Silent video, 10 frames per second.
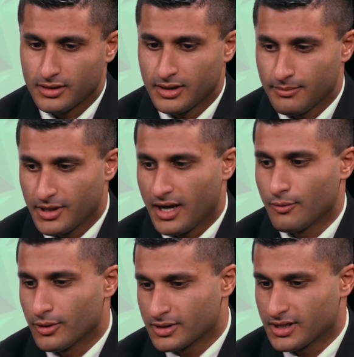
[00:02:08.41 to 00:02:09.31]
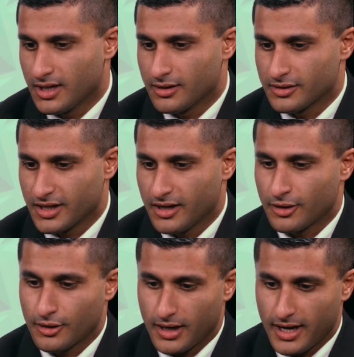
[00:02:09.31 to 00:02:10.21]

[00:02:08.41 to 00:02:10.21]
and him and I worked together to get her